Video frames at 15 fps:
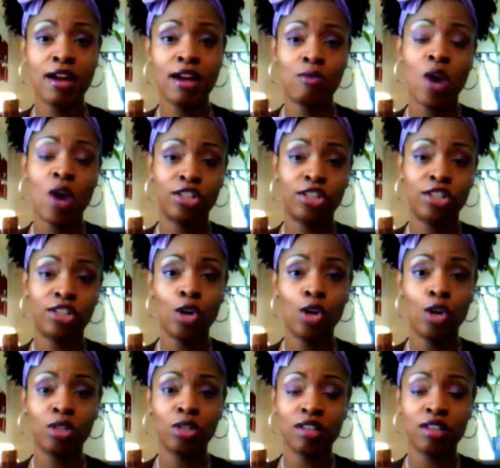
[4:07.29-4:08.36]
wash and go
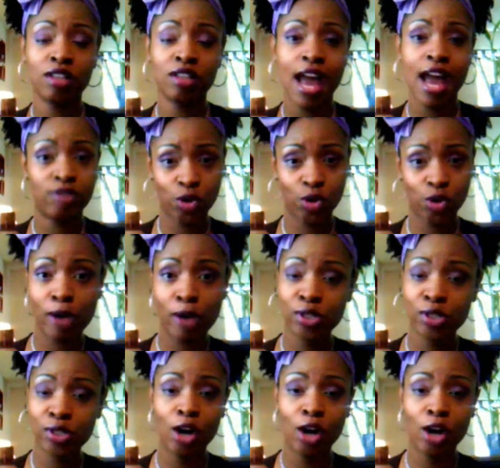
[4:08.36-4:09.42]
looks like after I was
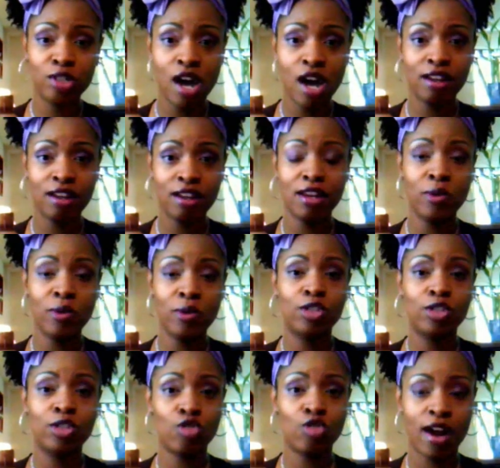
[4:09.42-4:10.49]
all done and it was
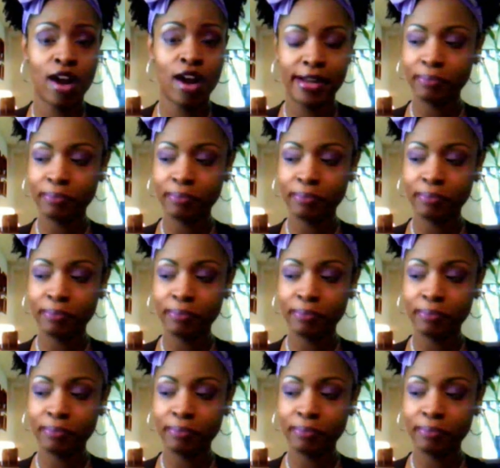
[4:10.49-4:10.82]
dry.